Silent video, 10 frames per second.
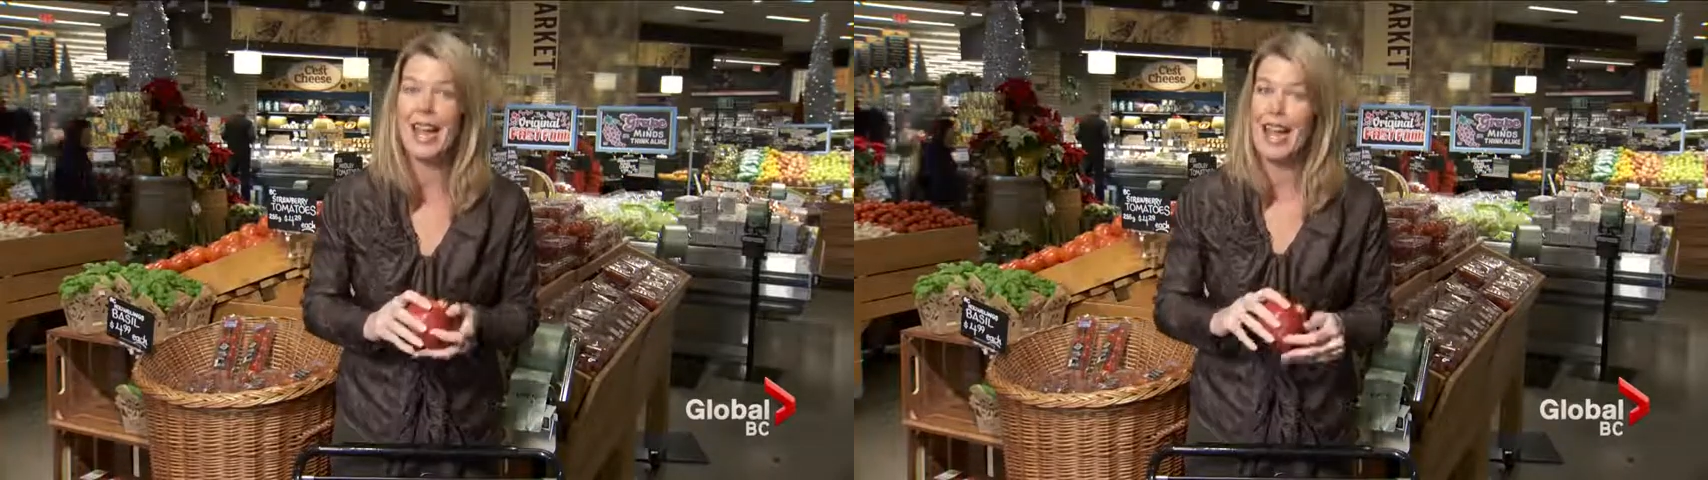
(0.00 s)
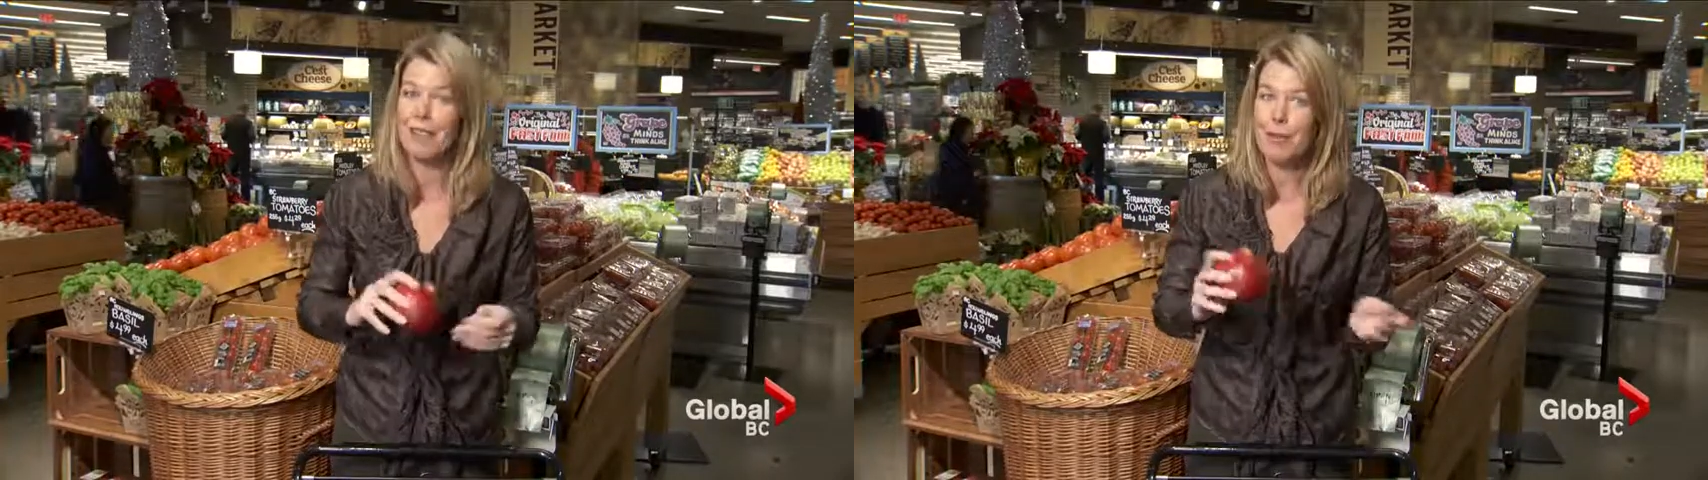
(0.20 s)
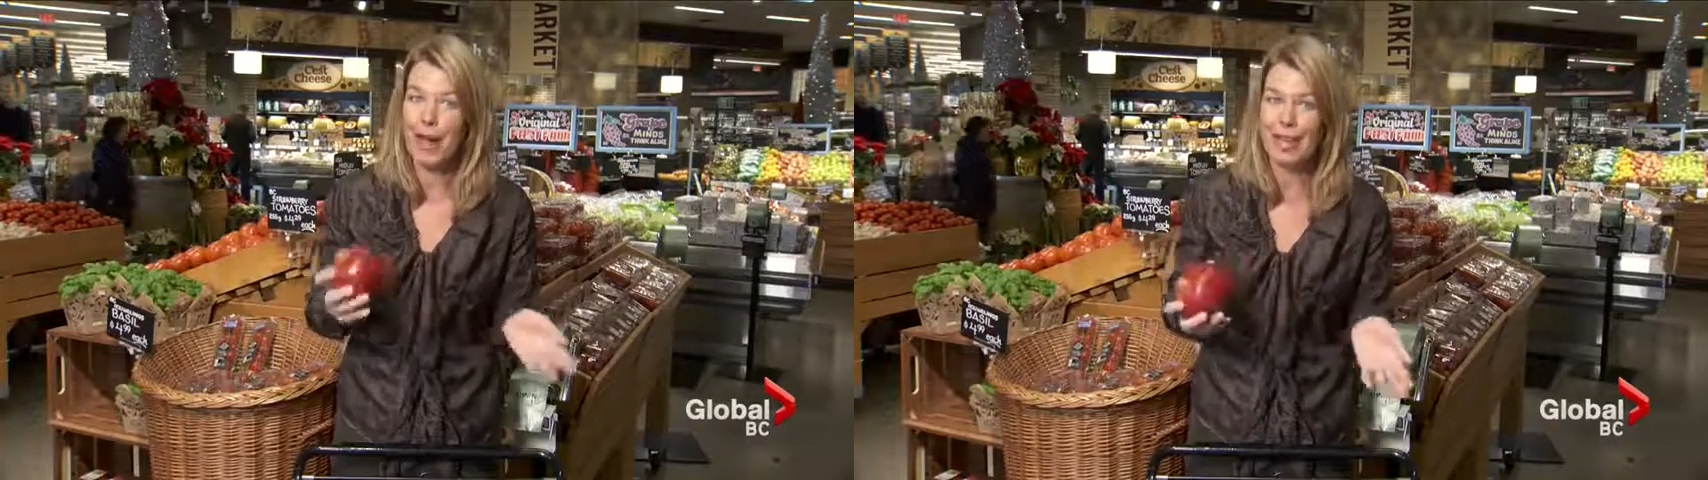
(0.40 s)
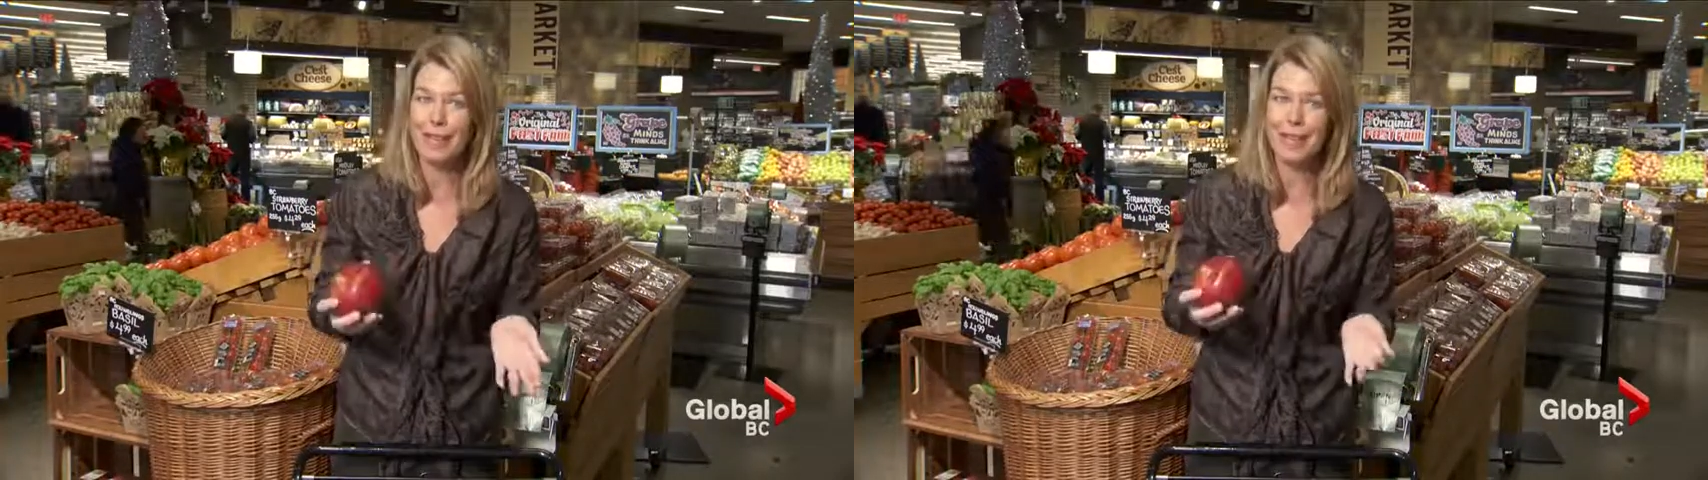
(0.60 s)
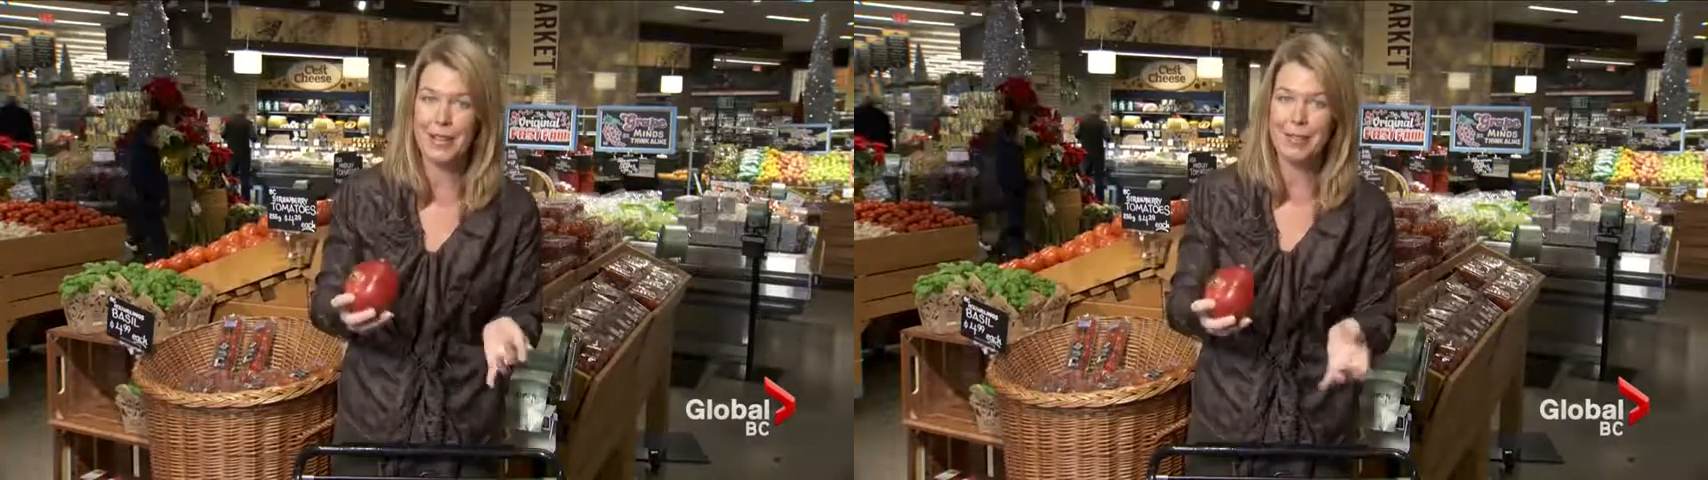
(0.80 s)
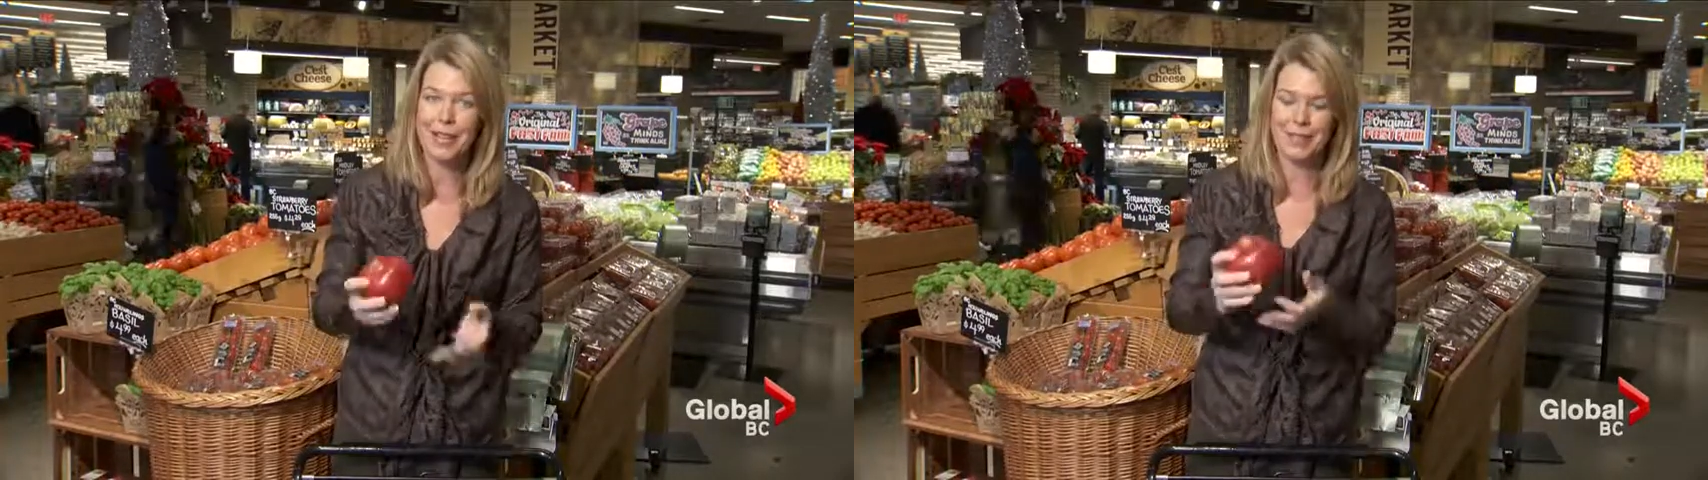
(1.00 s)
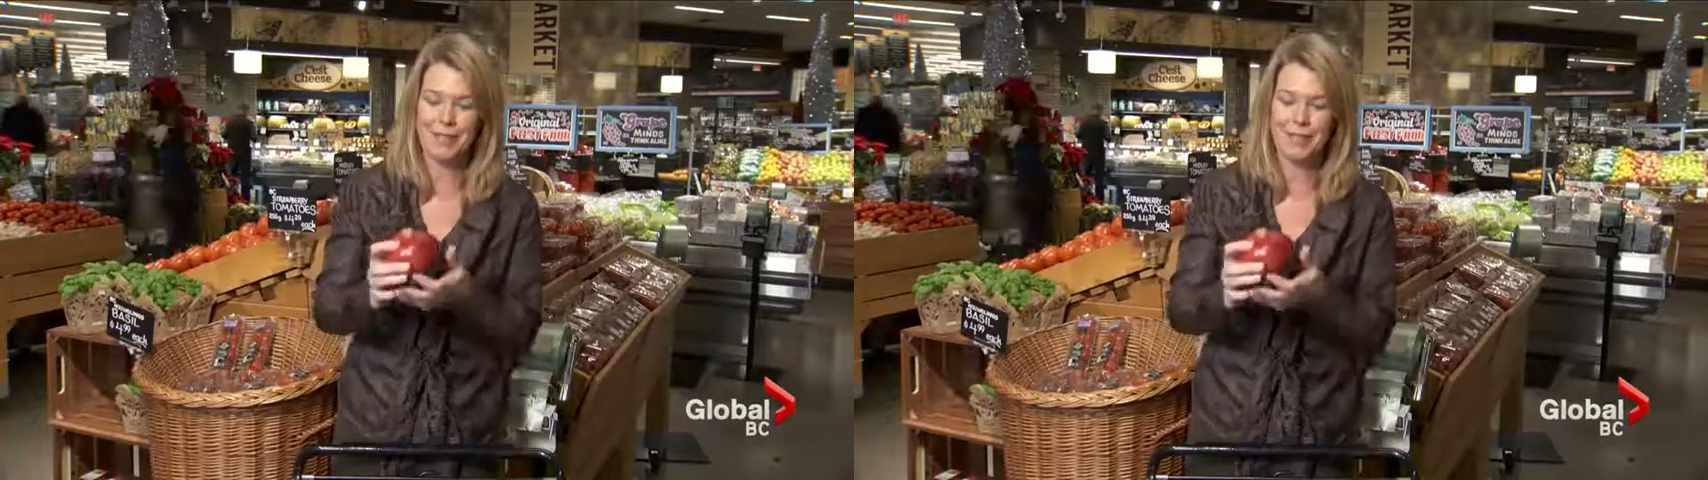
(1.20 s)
I have a pile of them because